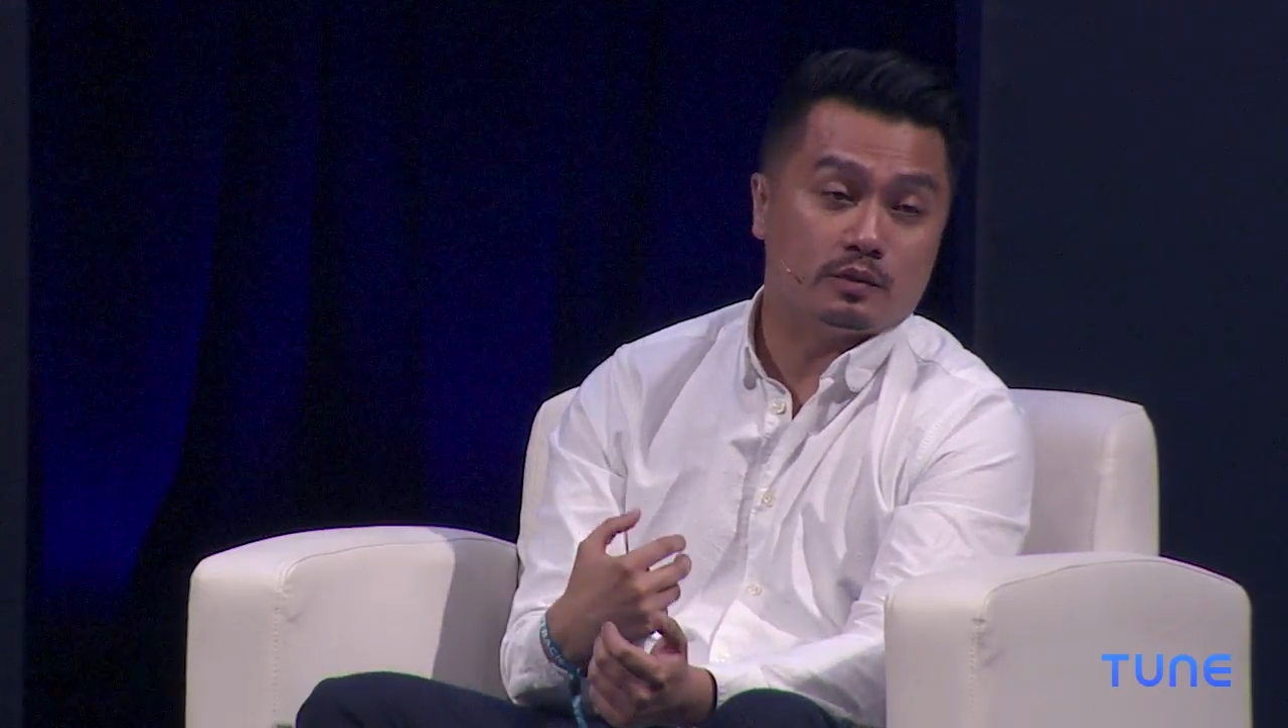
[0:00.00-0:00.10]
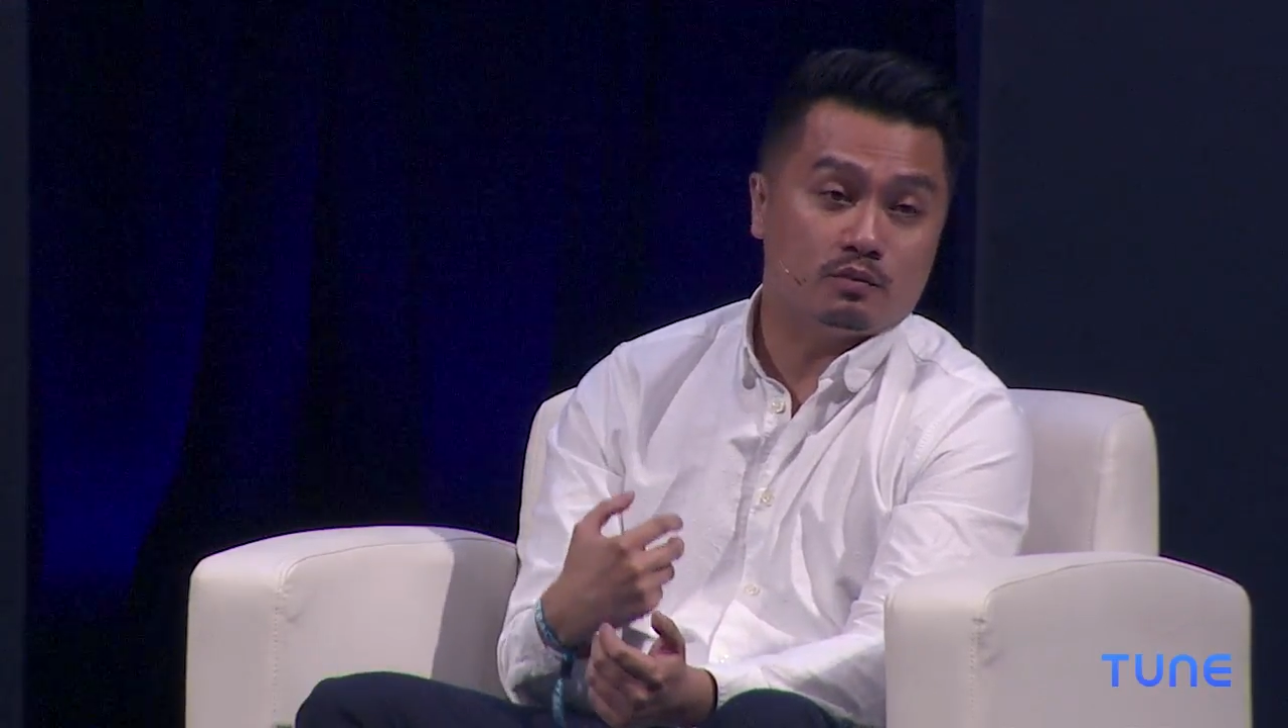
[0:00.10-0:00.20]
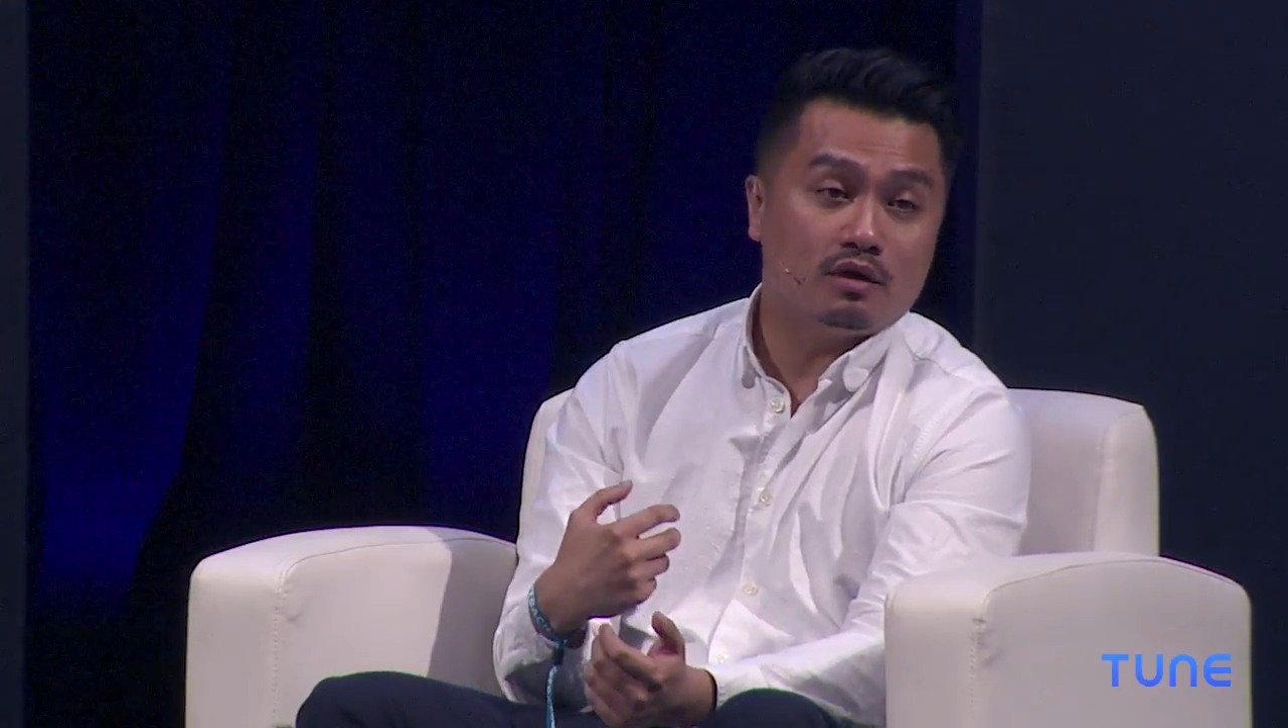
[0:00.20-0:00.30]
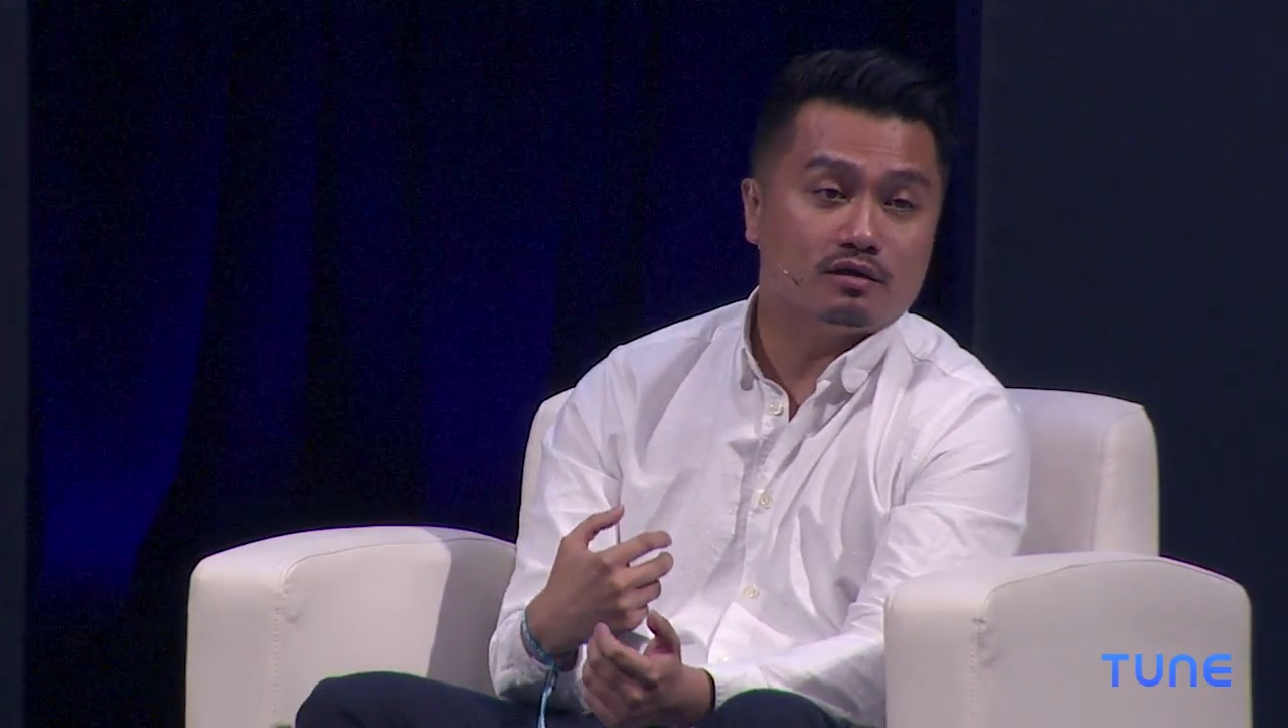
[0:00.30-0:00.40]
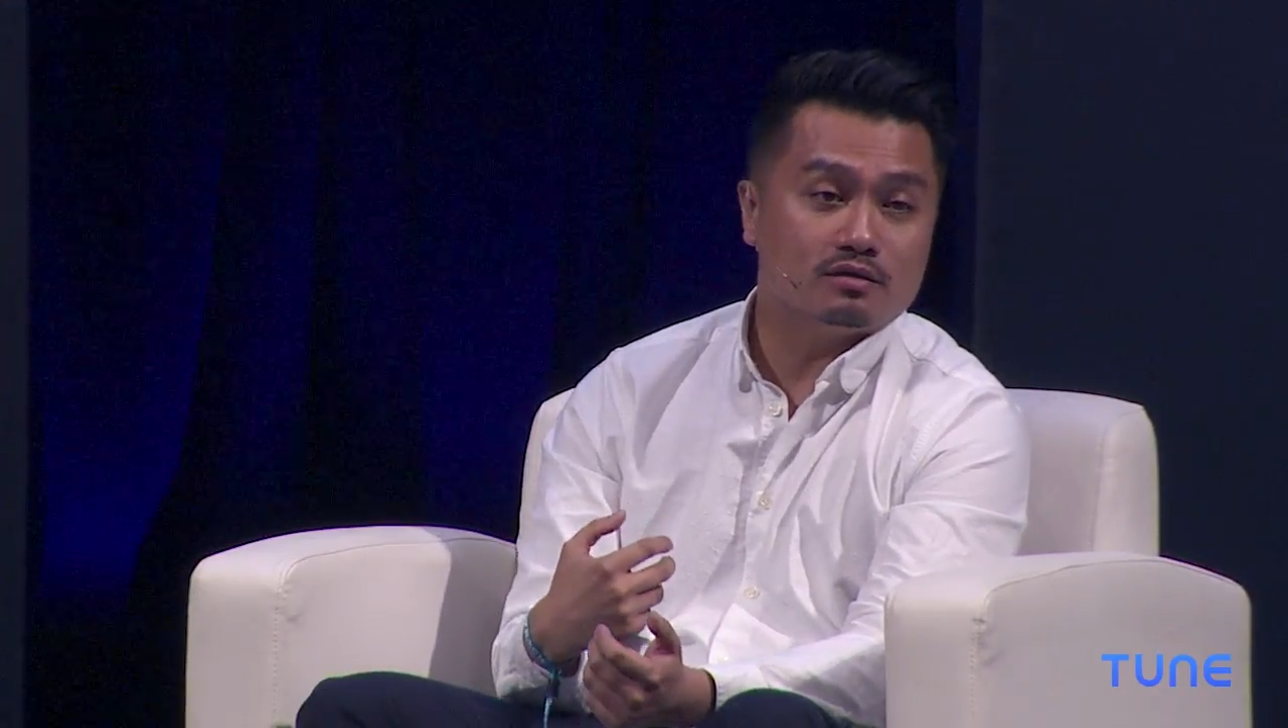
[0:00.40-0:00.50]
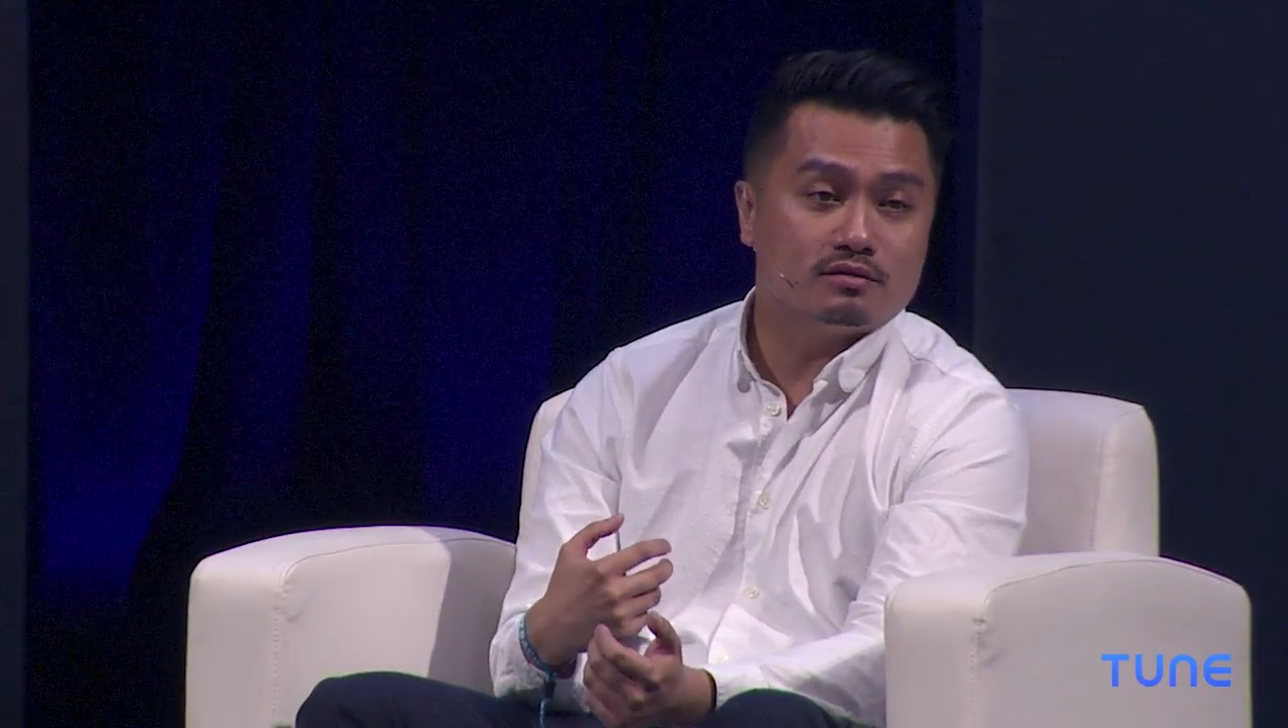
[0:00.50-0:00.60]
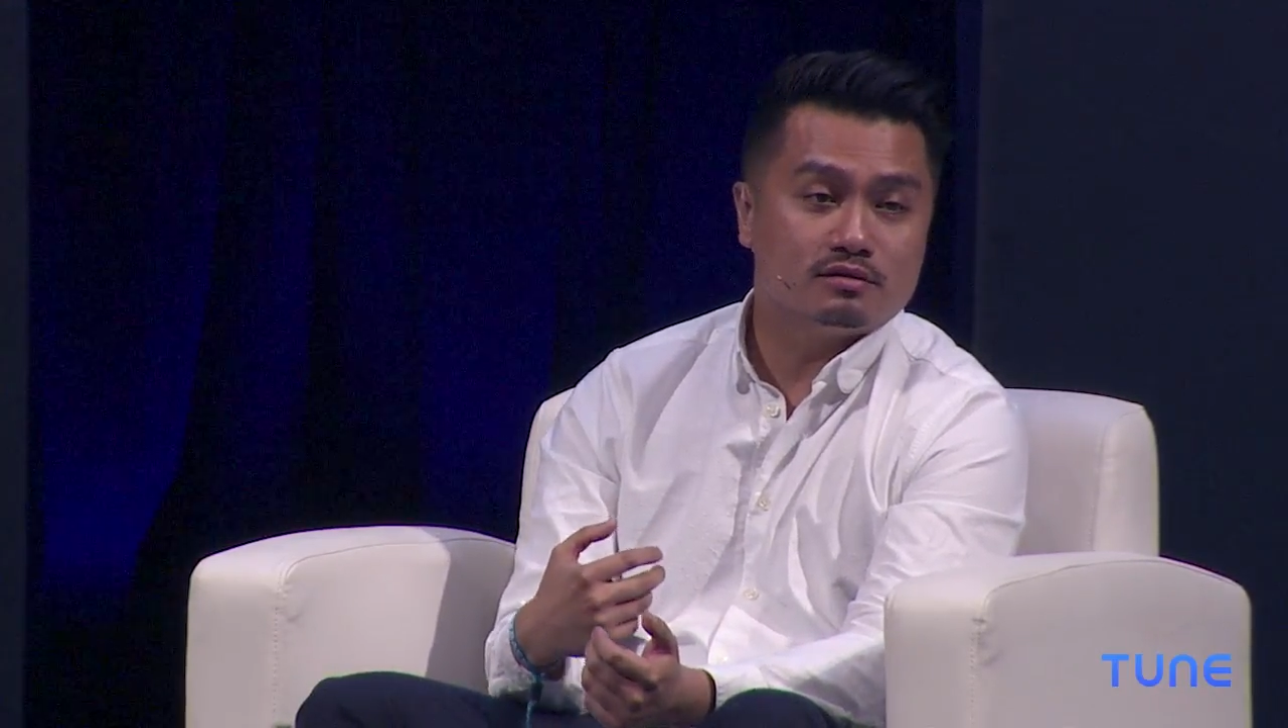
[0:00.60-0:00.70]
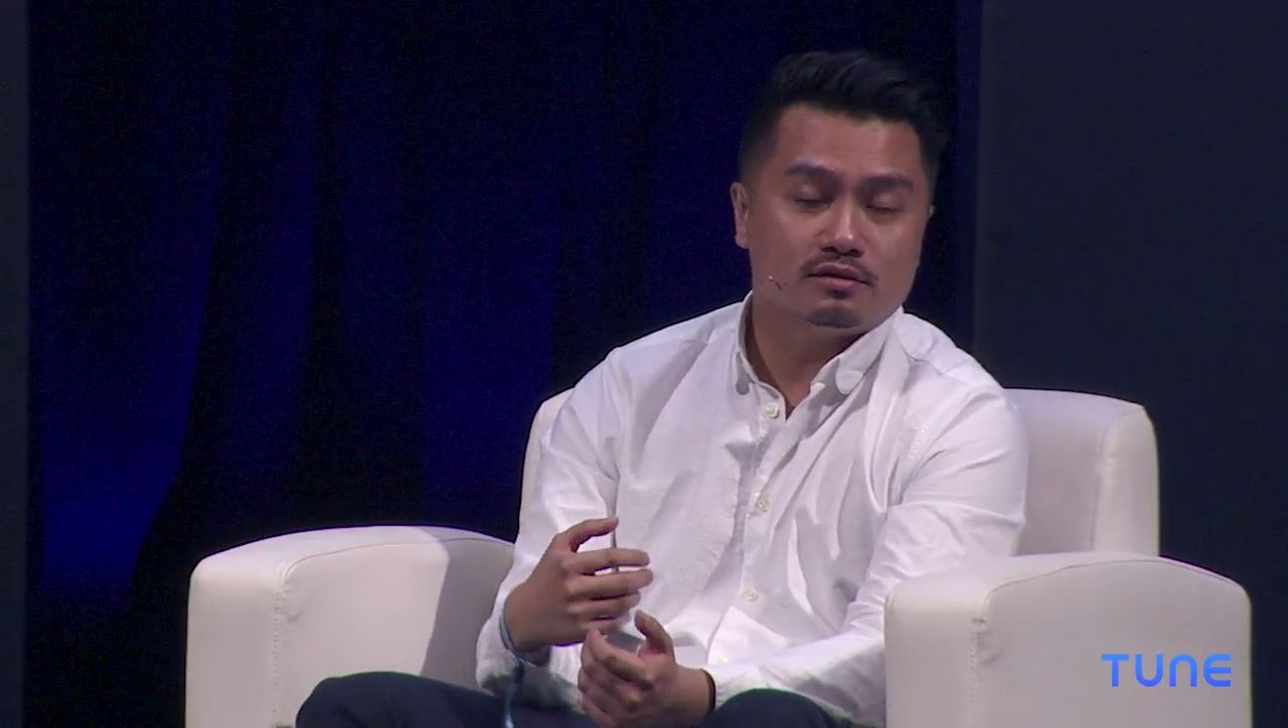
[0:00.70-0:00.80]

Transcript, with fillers: we want,